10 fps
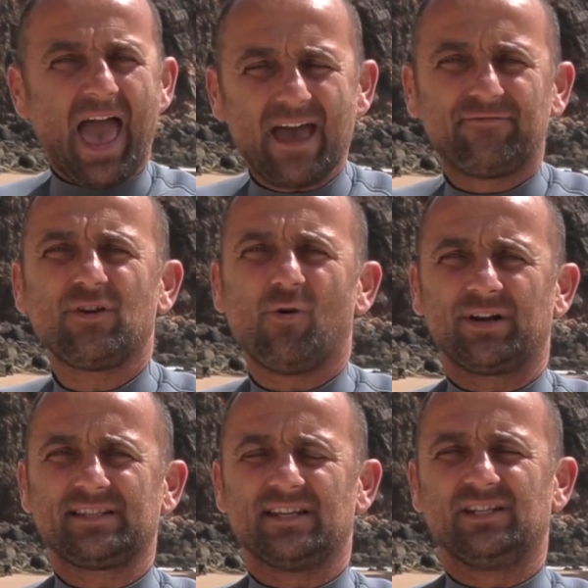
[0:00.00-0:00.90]

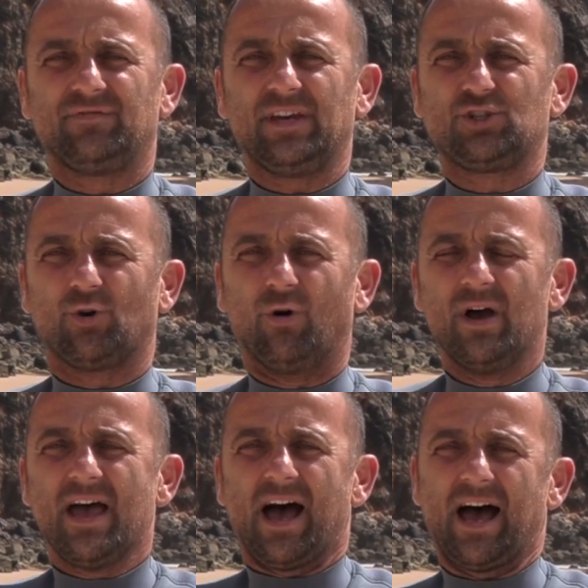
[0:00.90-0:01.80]
Everyone is individual,
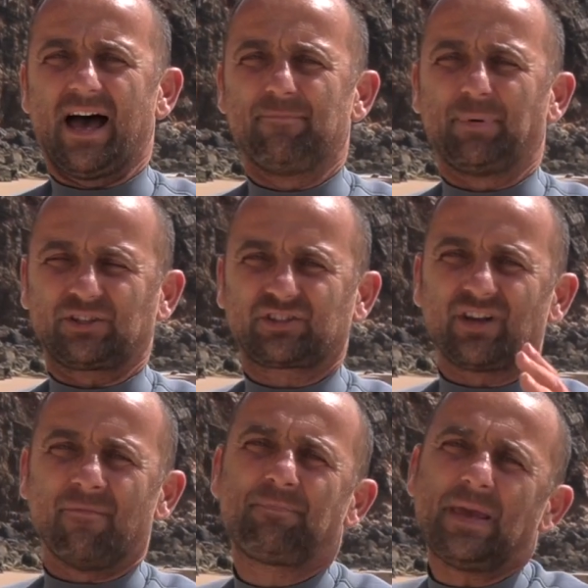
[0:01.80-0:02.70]
but
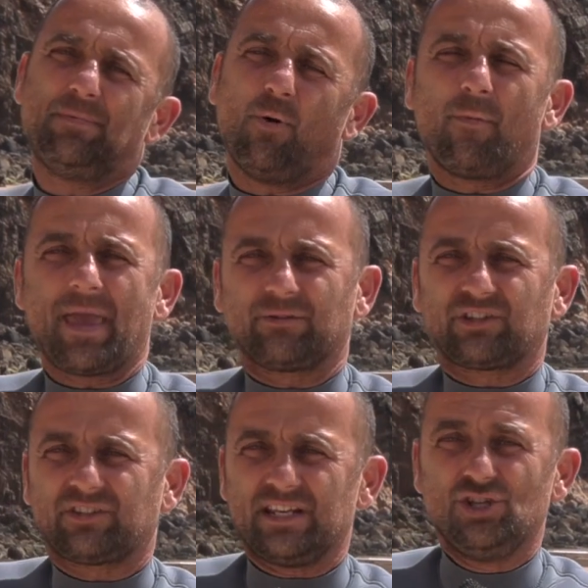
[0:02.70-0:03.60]
some people will be able
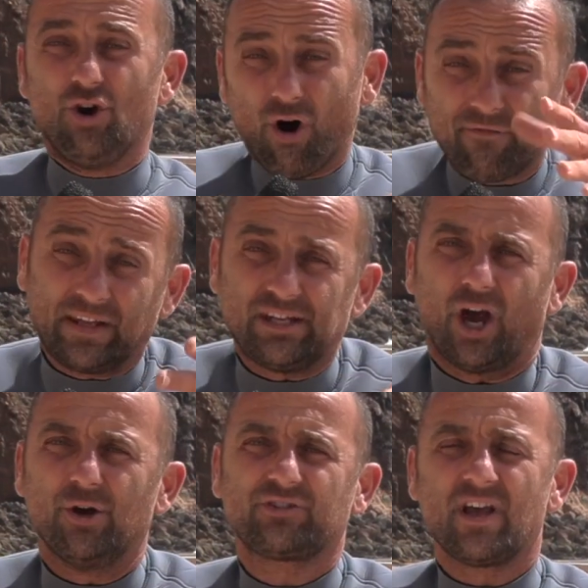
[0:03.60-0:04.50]
to see your
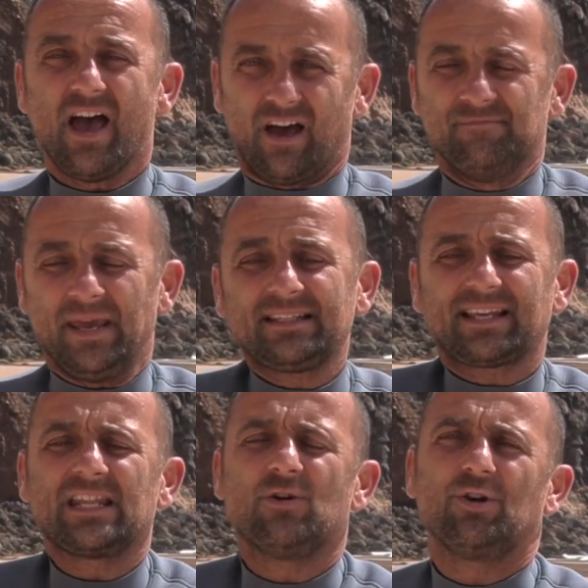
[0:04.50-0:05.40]
videos and me
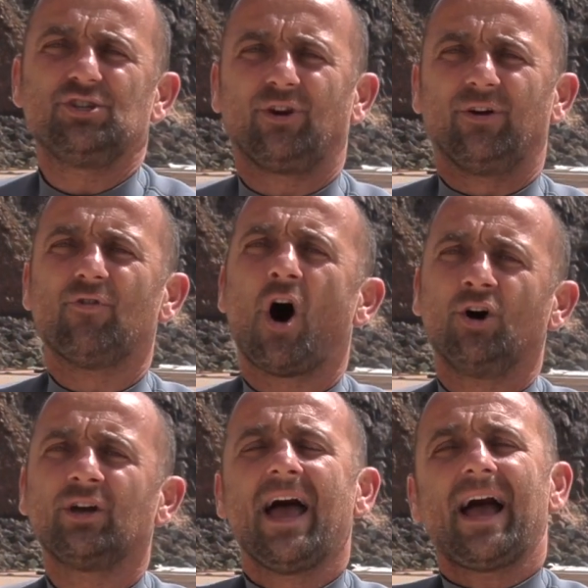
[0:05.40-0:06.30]
telling you what you're doing
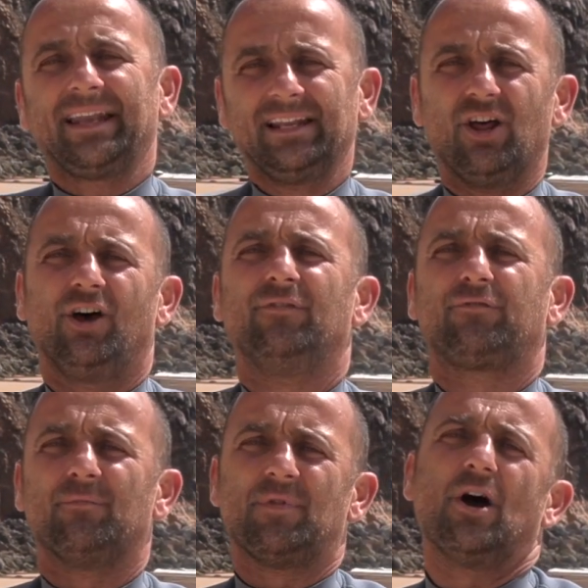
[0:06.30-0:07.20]
wrong and learn
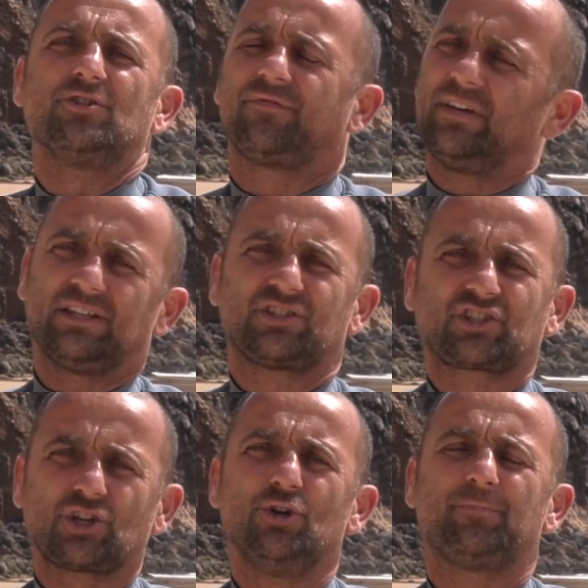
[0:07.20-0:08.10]
from those. I think it's
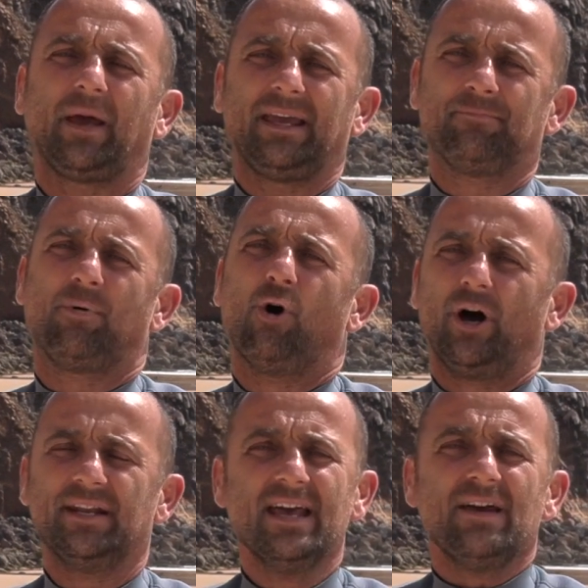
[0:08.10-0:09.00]
super
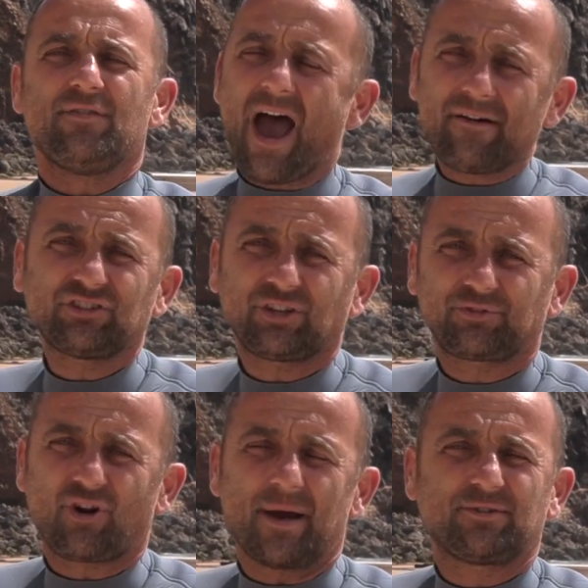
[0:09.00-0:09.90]
important. If you haven't
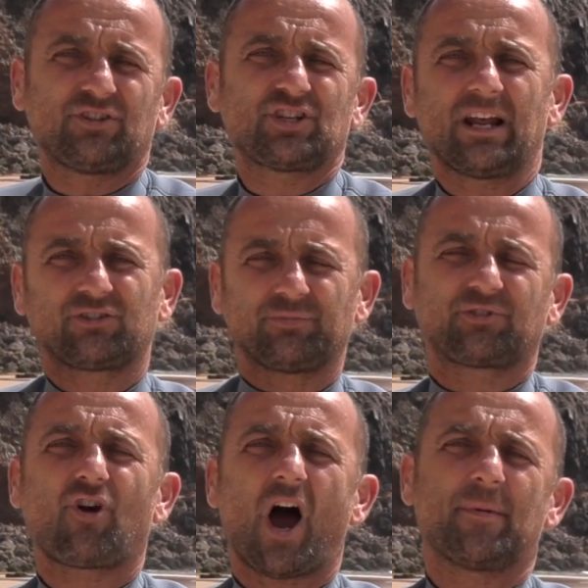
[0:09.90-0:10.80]
subscribed to the channel,
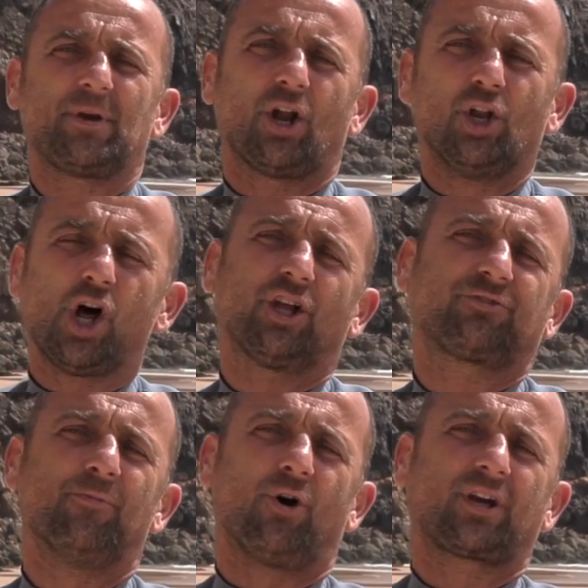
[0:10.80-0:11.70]
subscribe. We got
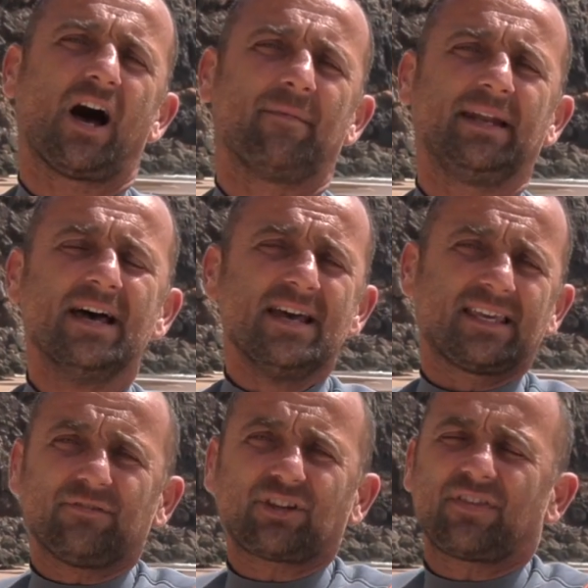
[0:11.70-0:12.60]
lots more coming.
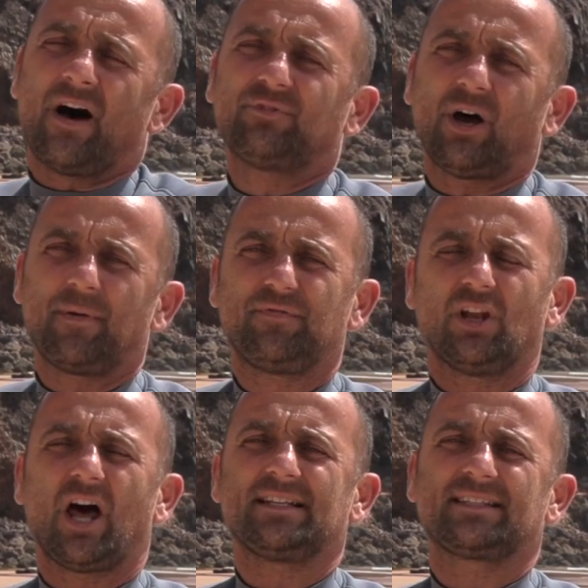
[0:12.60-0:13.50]
Give us a thumbs up if you
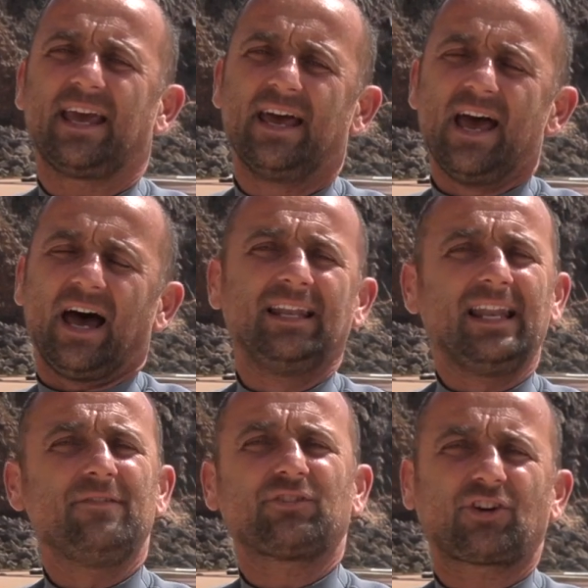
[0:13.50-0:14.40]
liked it and
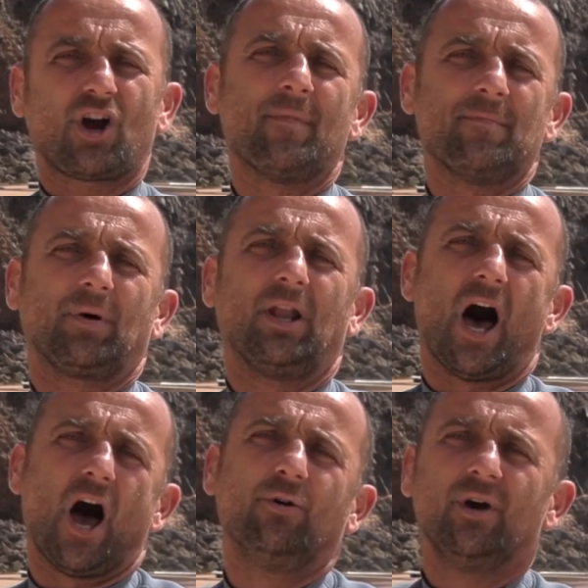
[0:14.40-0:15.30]
leave us a comment
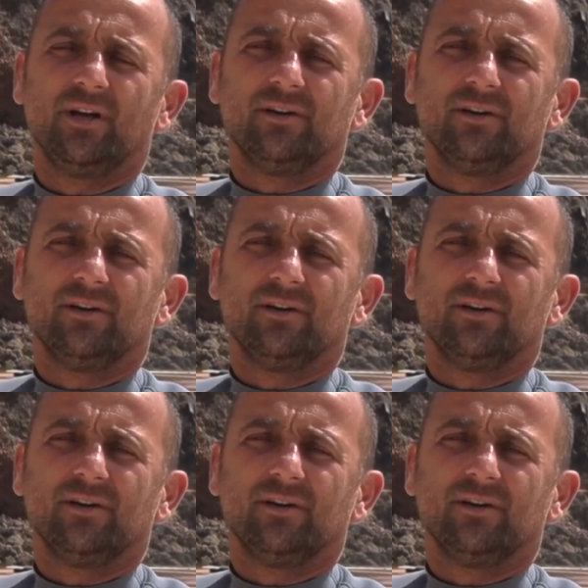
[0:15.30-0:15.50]
below.